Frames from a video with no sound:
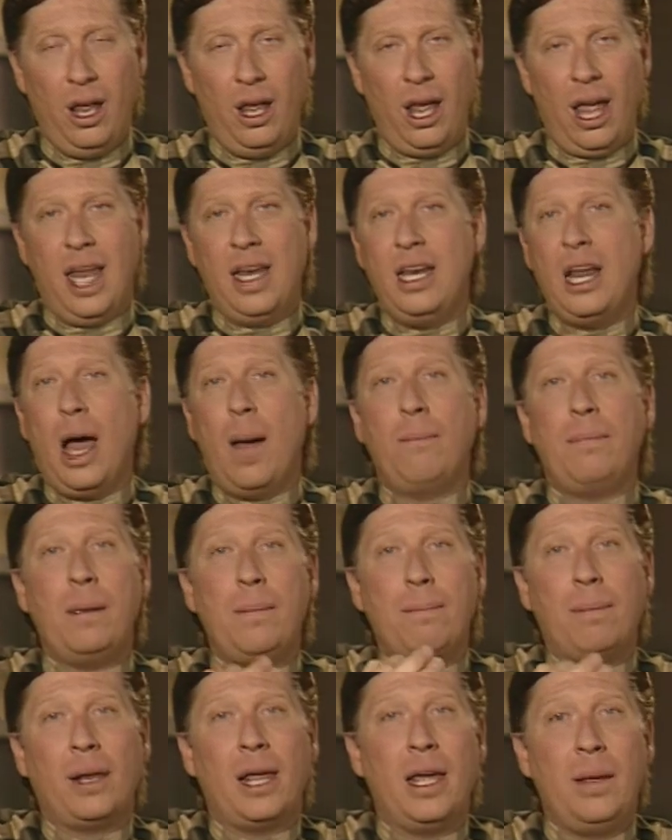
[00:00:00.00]
and not be
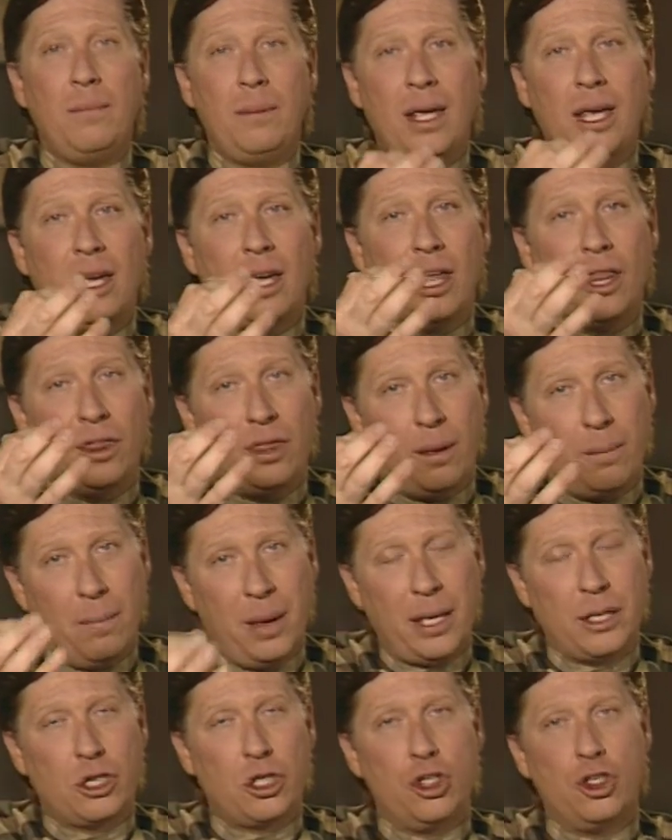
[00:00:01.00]
blaming the
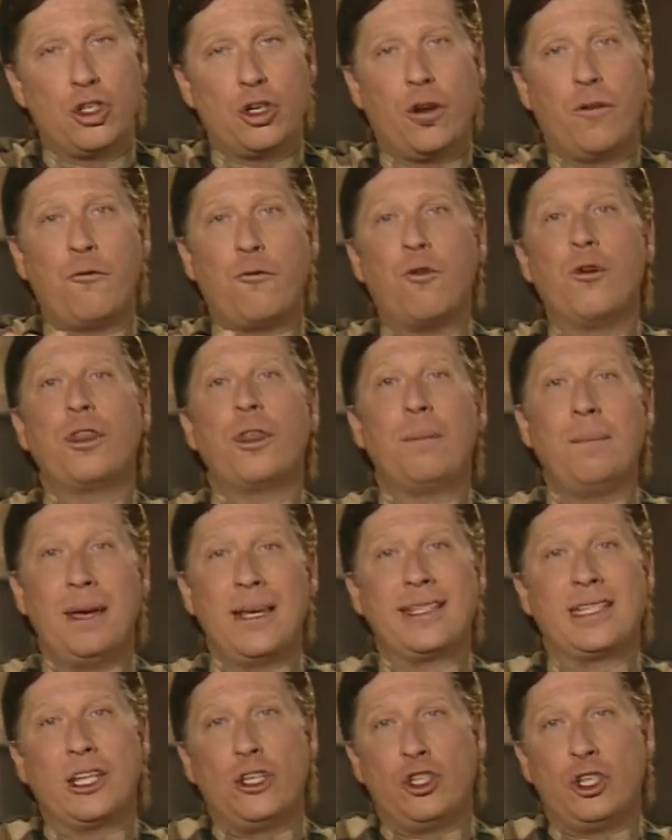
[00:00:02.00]
messenger for the
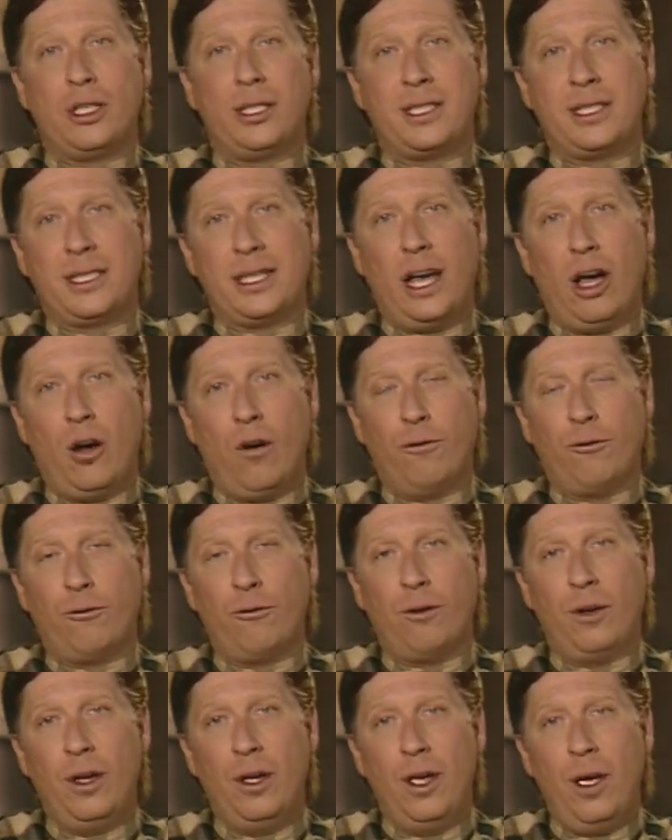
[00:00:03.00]
message
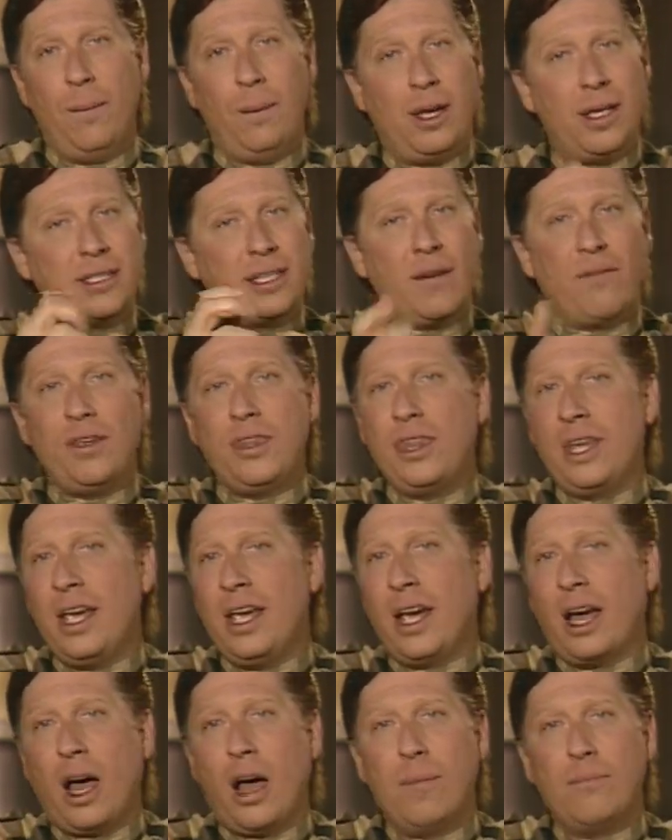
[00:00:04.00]
itself. Because everything
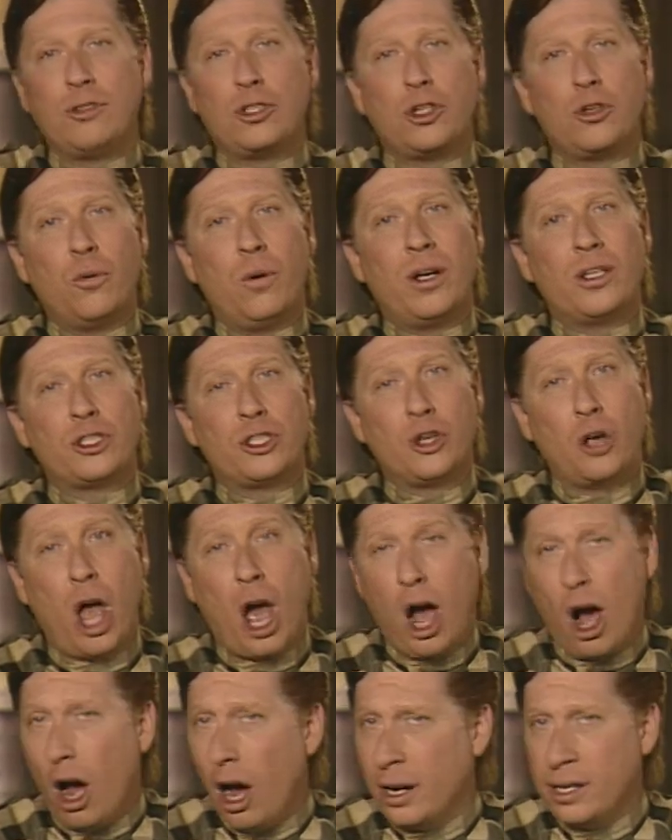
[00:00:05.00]
comes to us
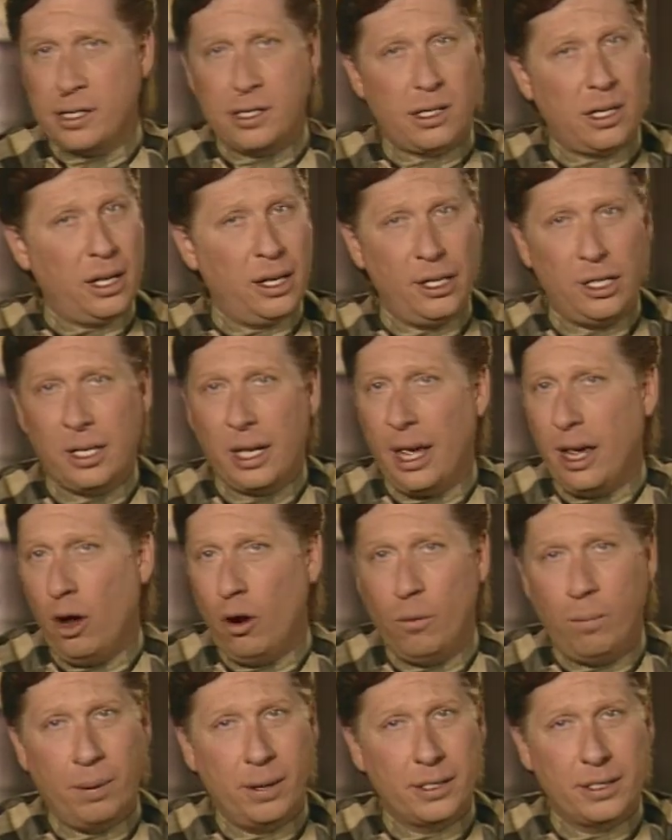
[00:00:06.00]
honestly to
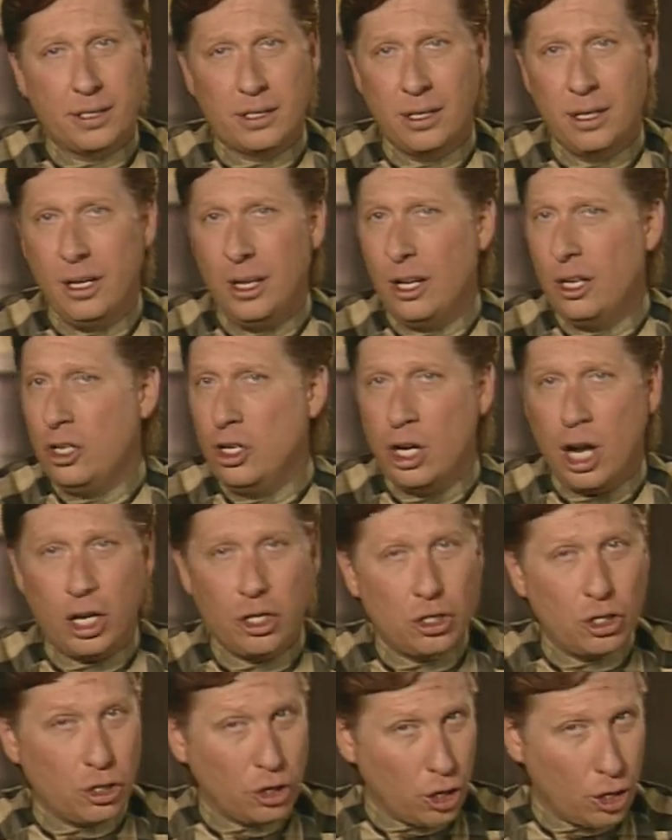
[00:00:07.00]
help us,
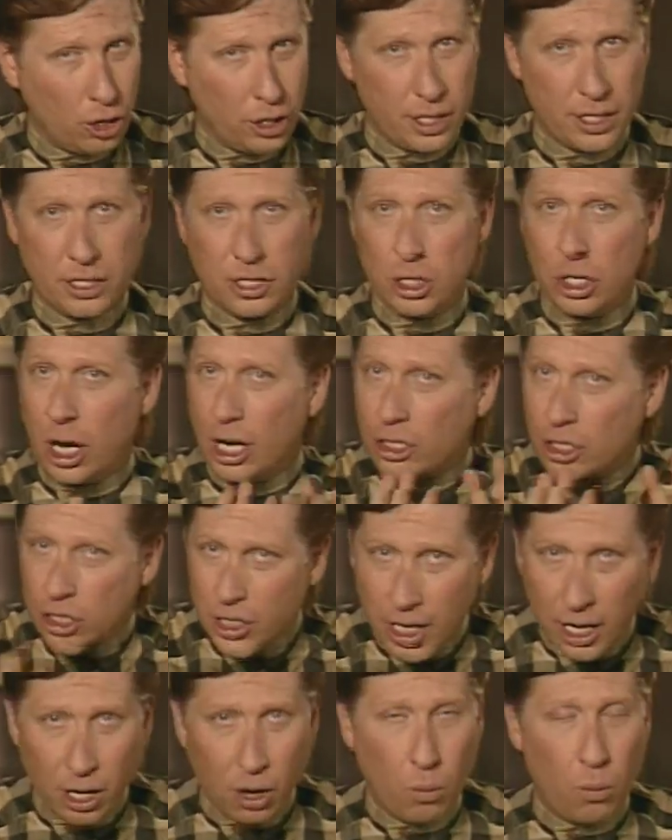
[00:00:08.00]
not to hurt us, not to
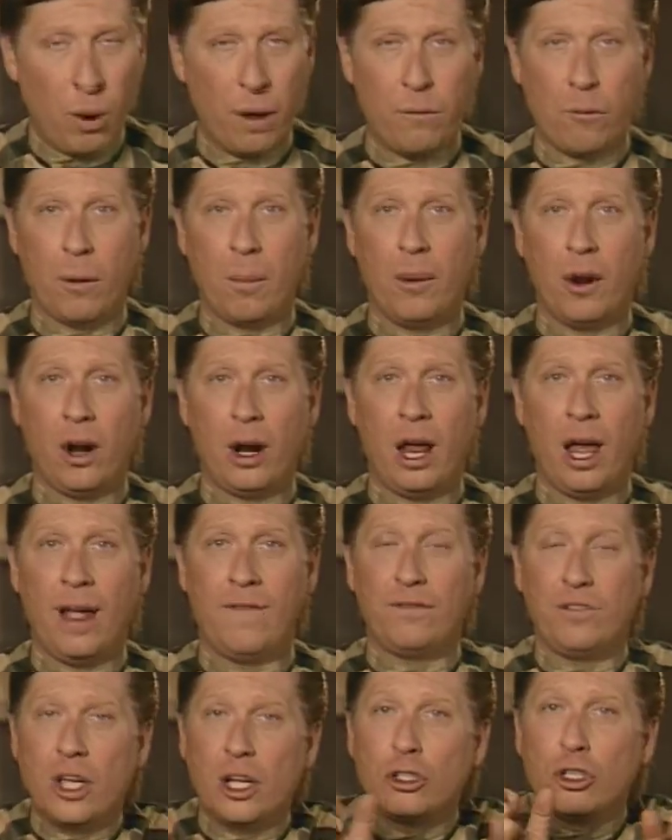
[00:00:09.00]
take away from our
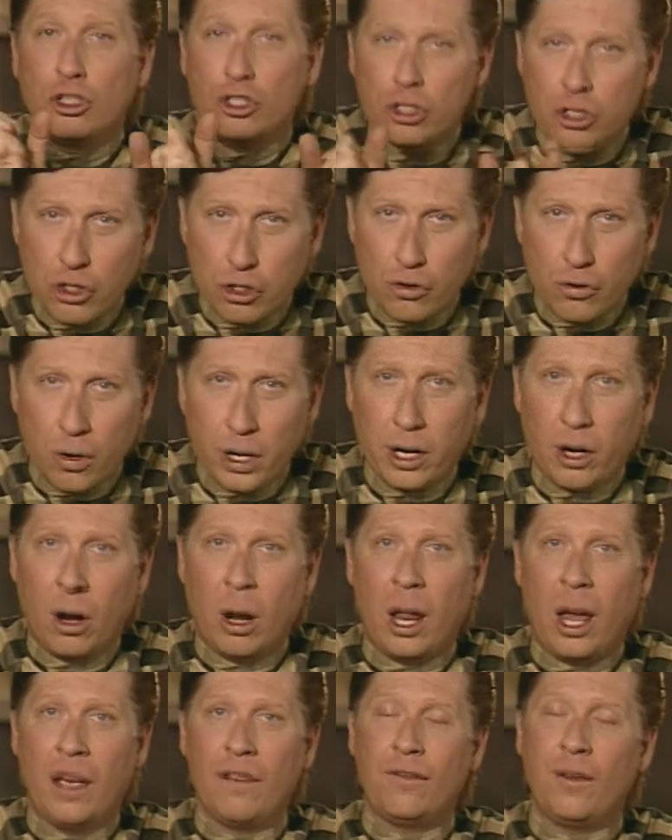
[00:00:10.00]
life, not to destroy our
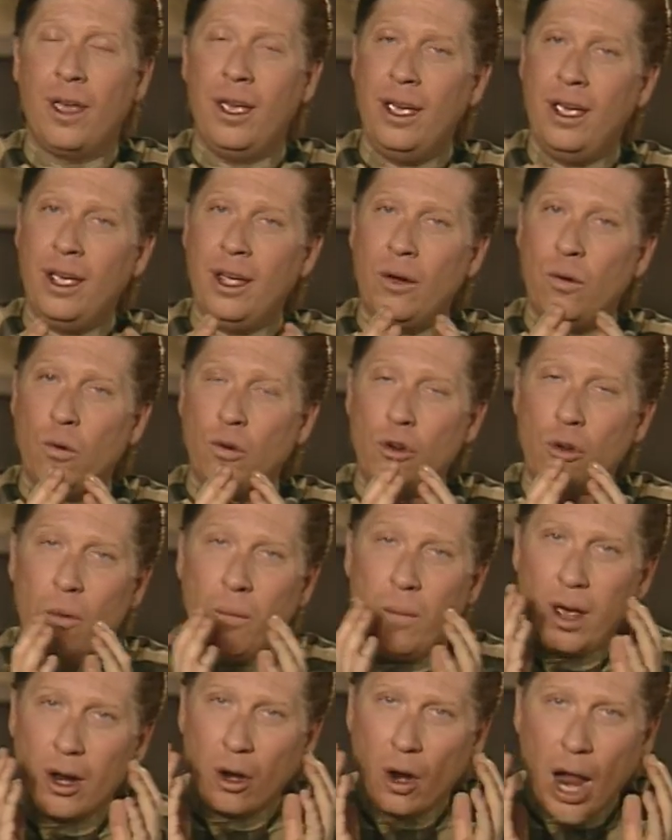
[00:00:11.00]
life. No
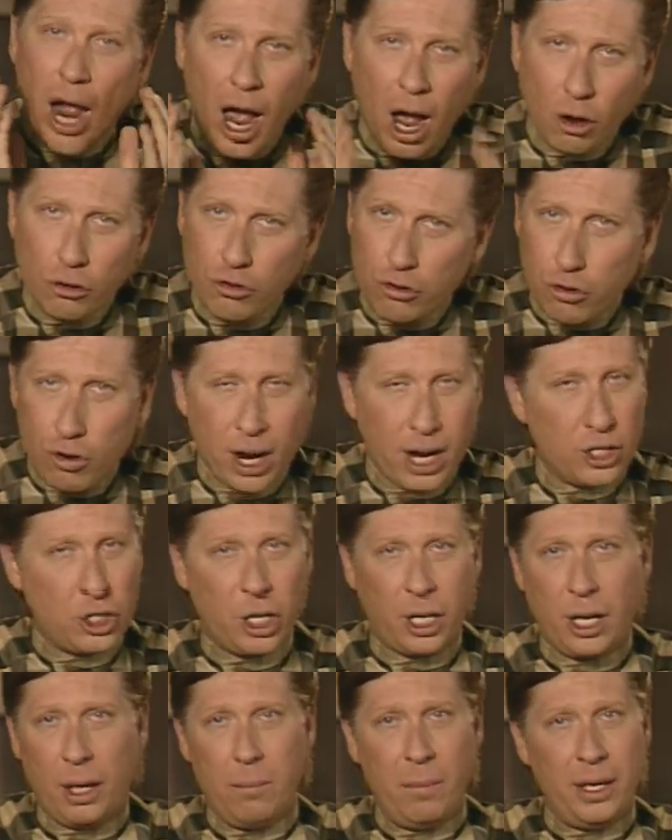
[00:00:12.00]
matter how
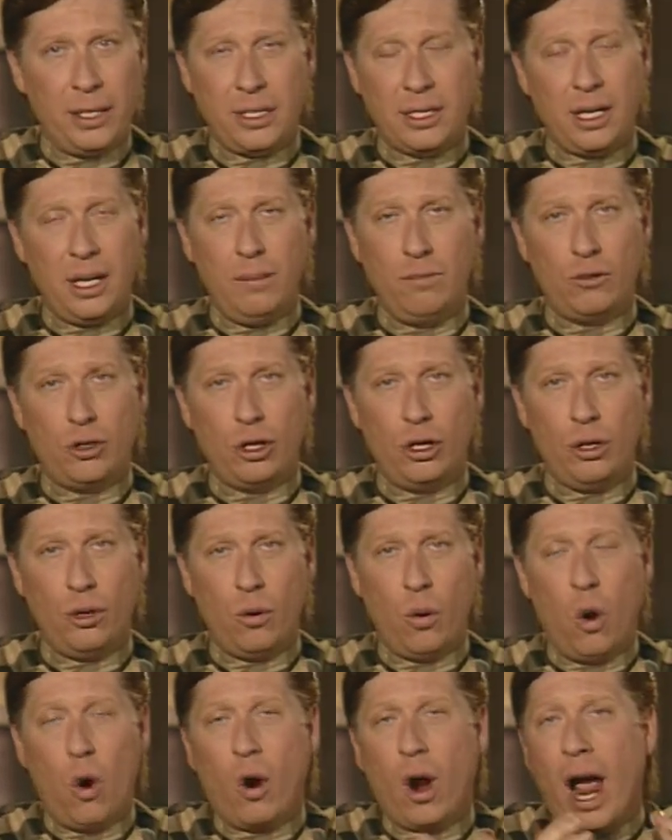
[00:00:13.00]
tragic it may seem to you
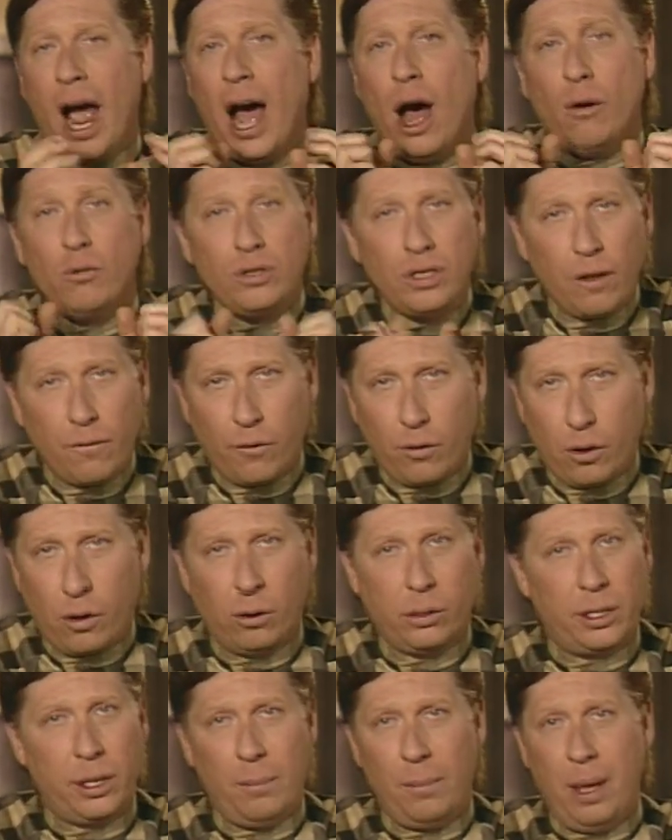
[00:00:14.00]
or how
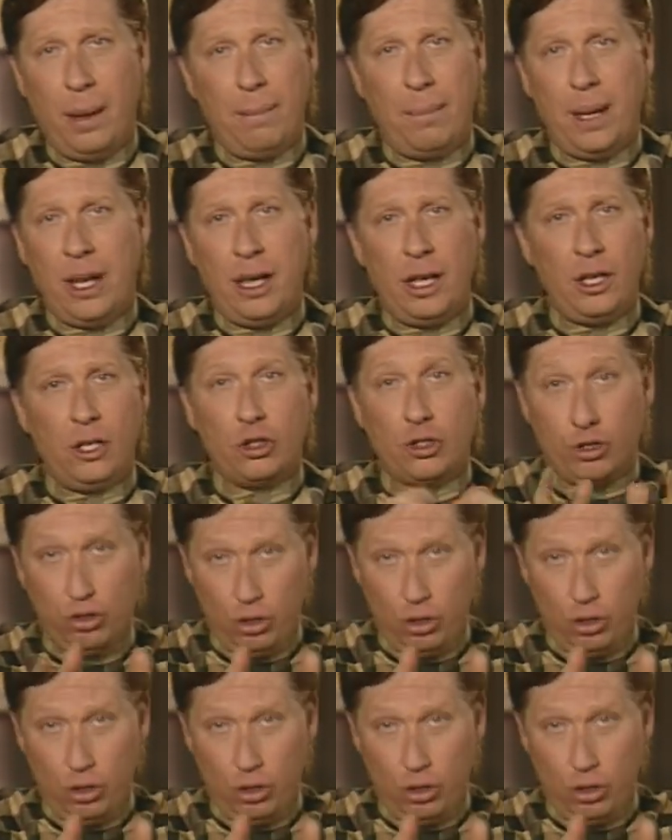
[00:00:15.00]
difficult it may be to